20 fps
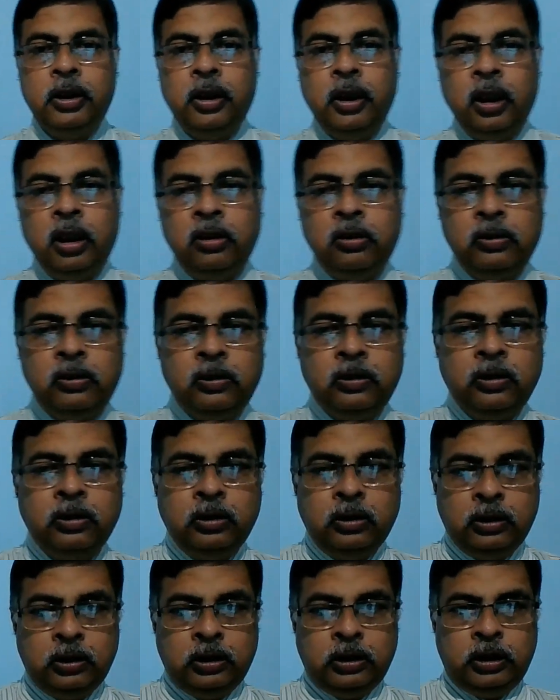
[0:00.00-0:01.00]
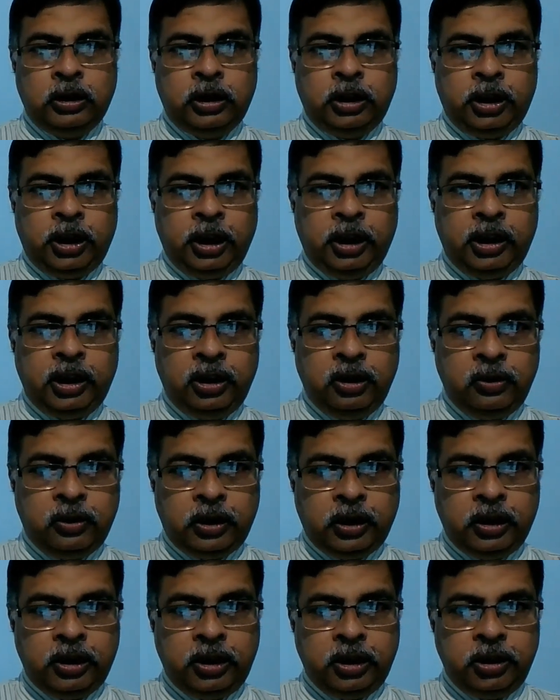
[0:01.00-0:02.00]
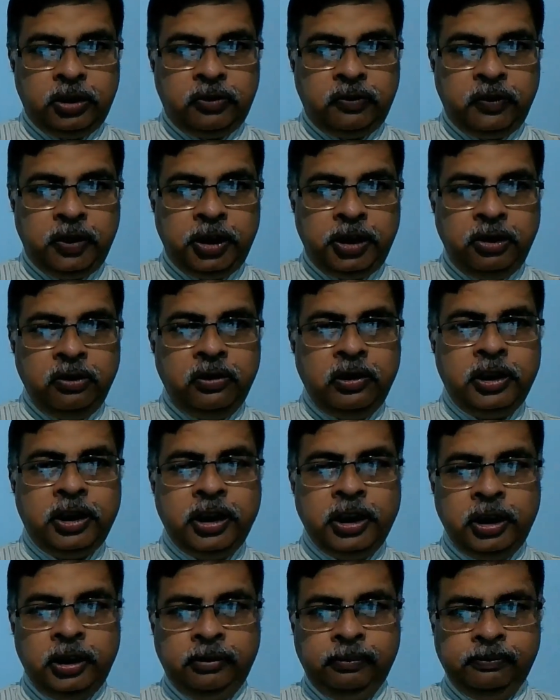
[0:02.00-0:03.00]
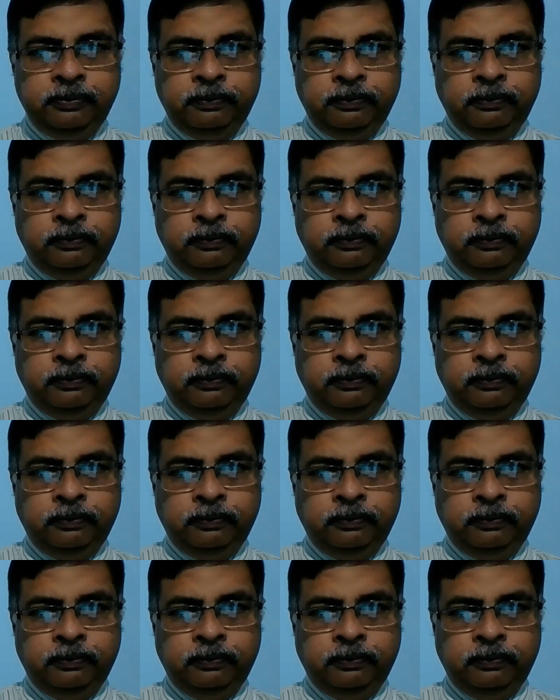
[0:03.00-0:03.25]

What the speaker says: Now take a look at this video here.